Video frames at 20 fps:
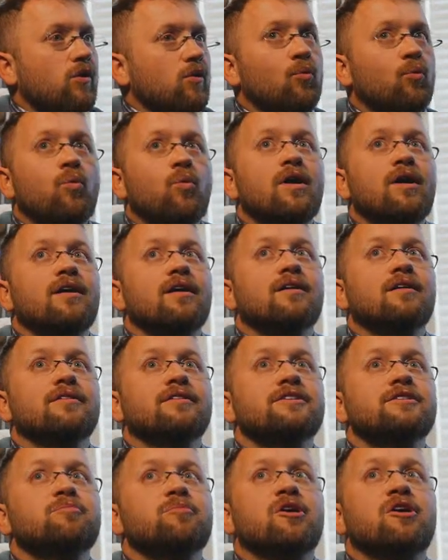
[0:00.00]
Well,
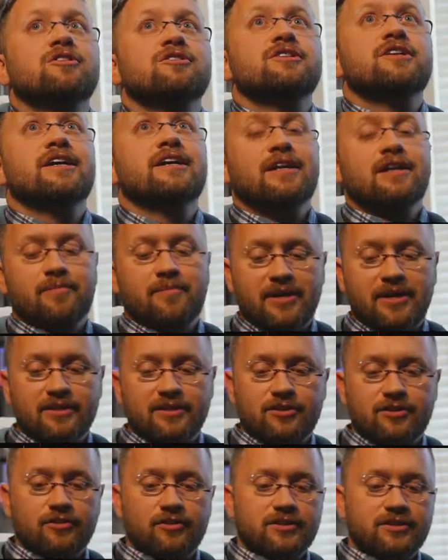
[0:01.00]
this bar is taking a minute,
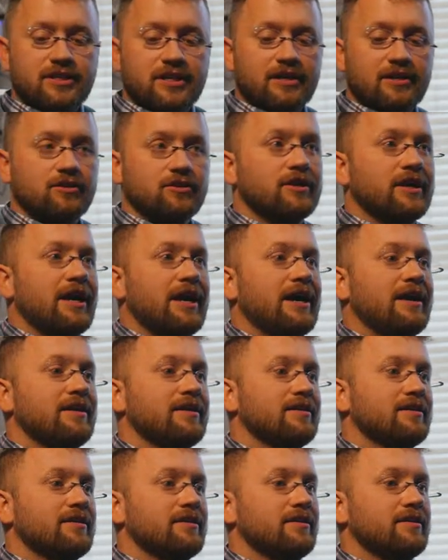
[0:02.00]
so let's take a look at
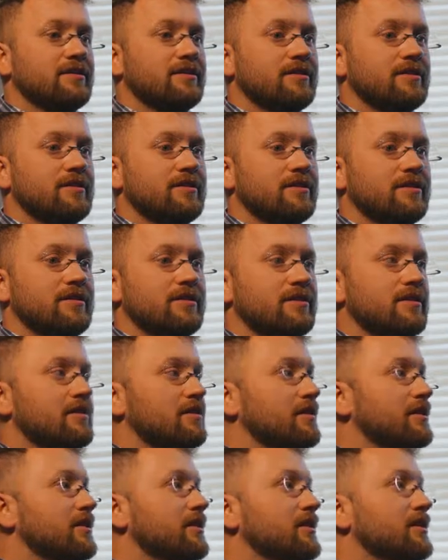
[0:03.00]

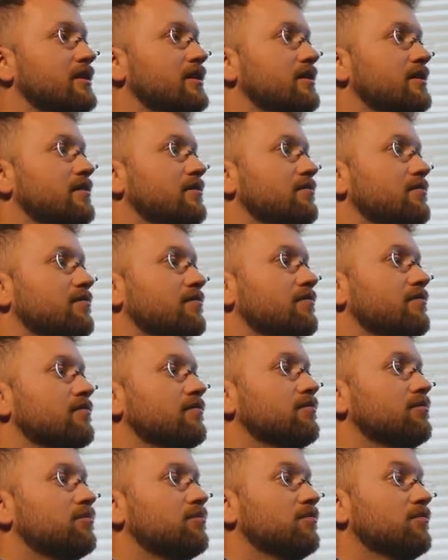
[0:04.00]
the
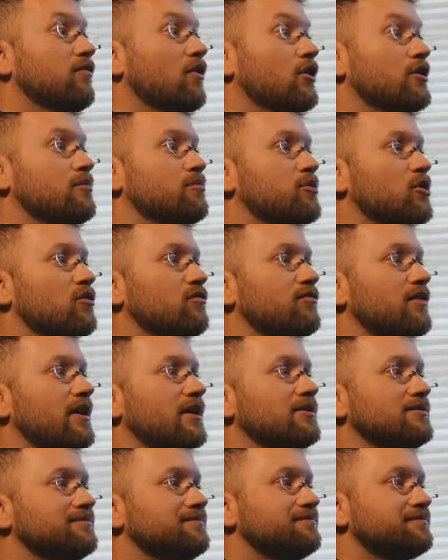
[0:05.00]
volume
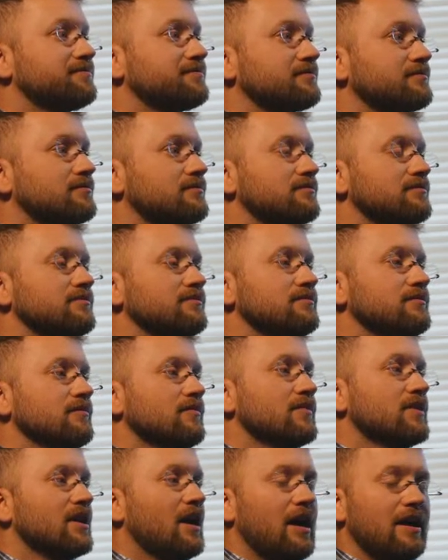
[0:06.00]
profile.
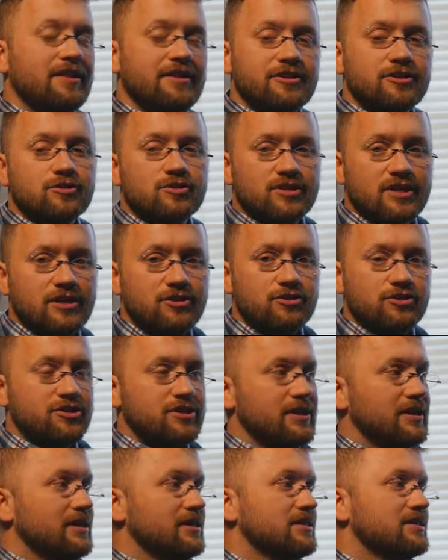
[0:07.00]
I thought this was
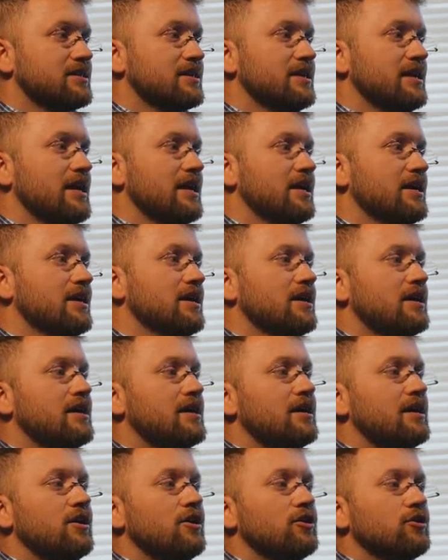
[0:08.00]
interesting, is today,
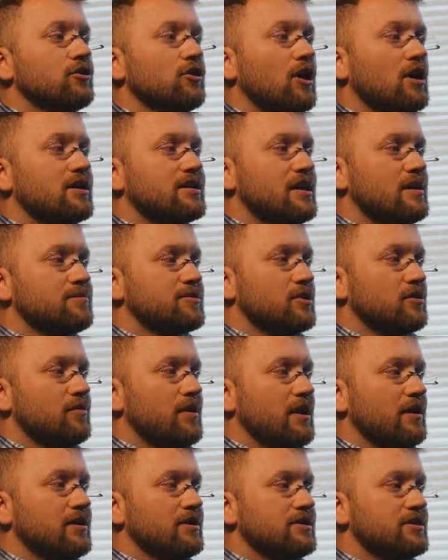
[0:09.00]
a lot of times on a
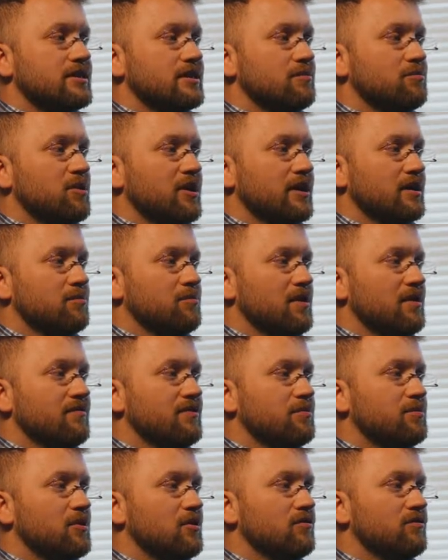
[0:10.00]
rally, you see it break above
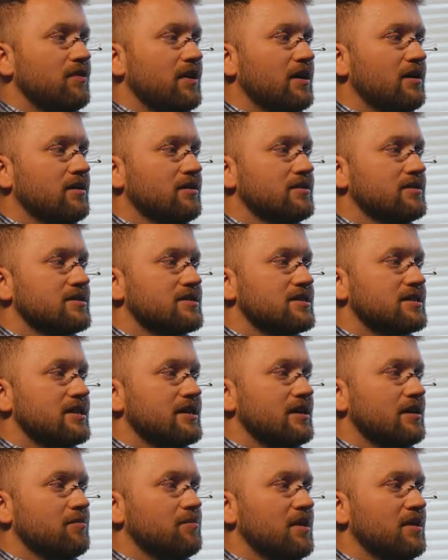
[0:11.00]
the profile and sit
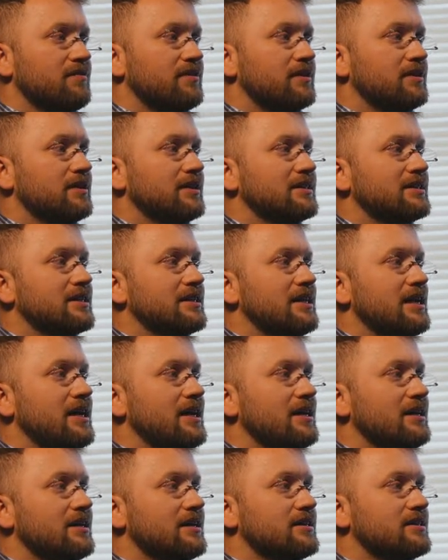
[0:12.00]
above it. And
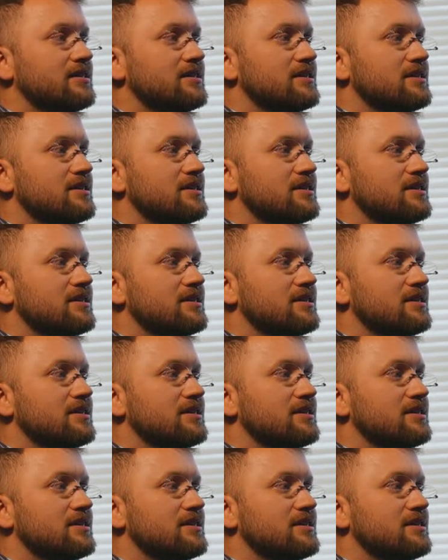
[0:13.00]
today it